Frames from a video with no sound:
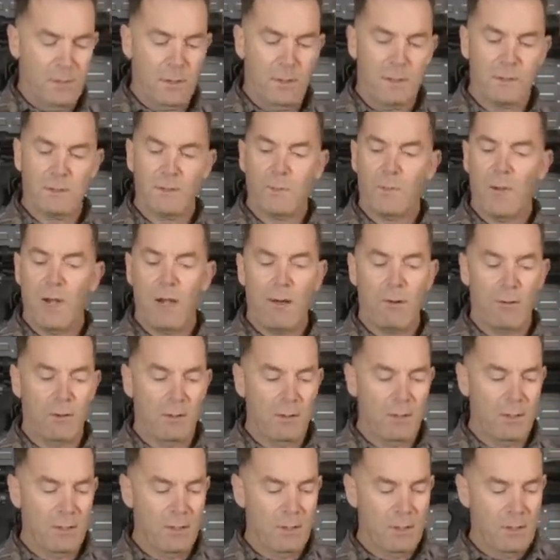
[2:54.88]
There's the
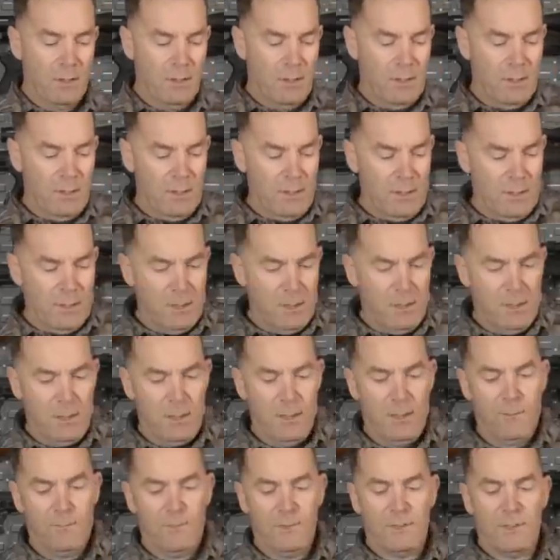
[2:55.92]
barrel,
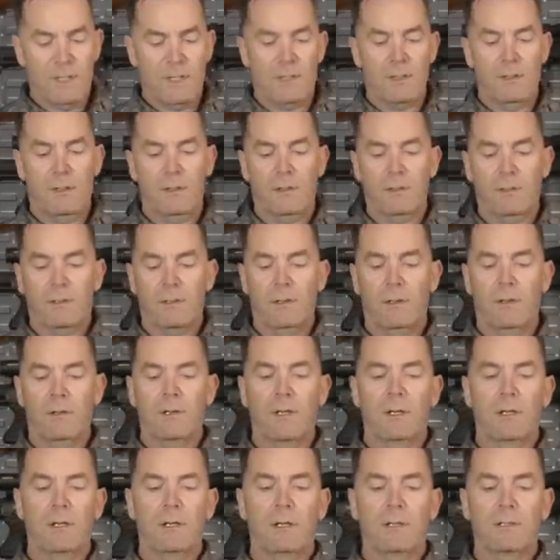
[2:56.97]
and if we take a look at the
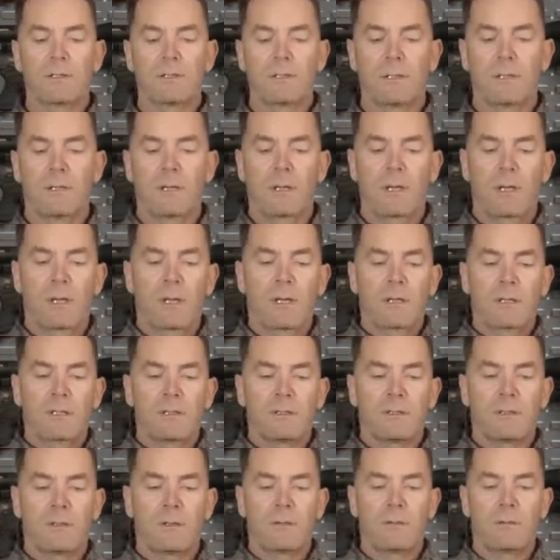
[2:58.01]
locking lugs,
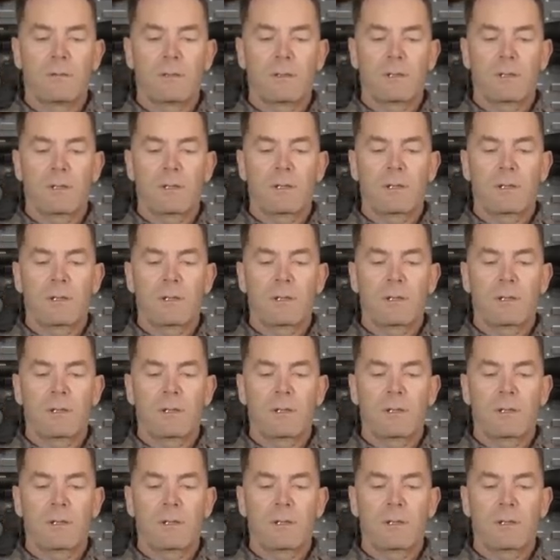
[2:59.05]
so